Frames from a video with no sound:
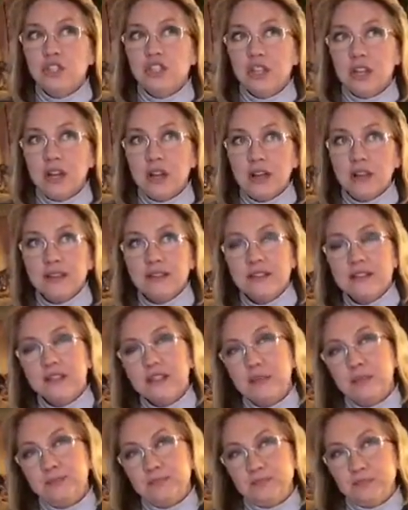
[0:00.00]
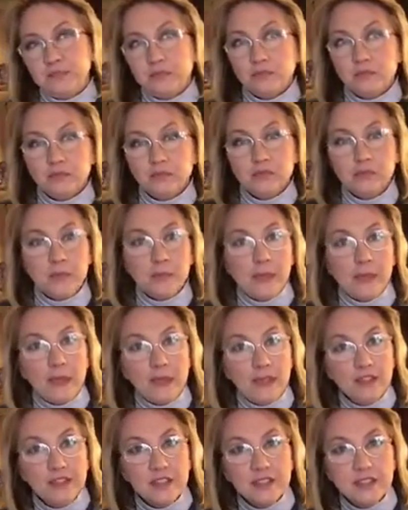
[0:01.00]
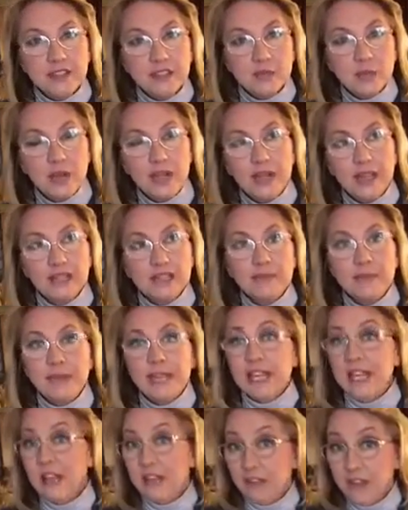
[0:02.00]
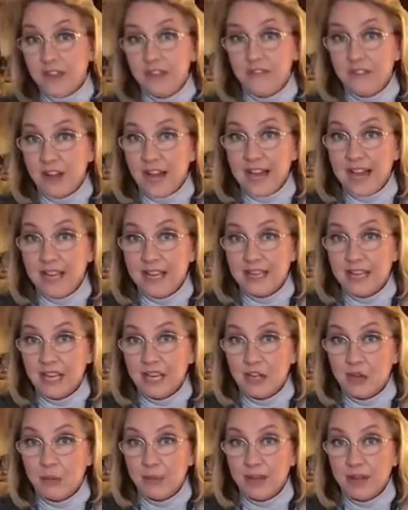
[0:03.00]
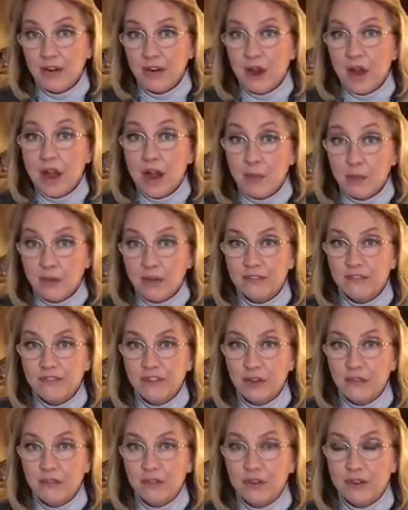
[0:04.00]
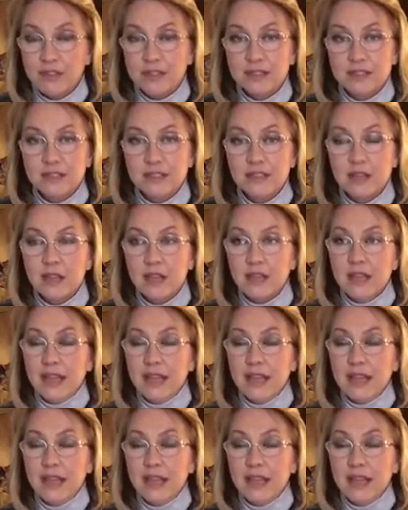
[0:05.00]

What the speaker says: just, this is what gets me, if I had not known better, I would have fell for this.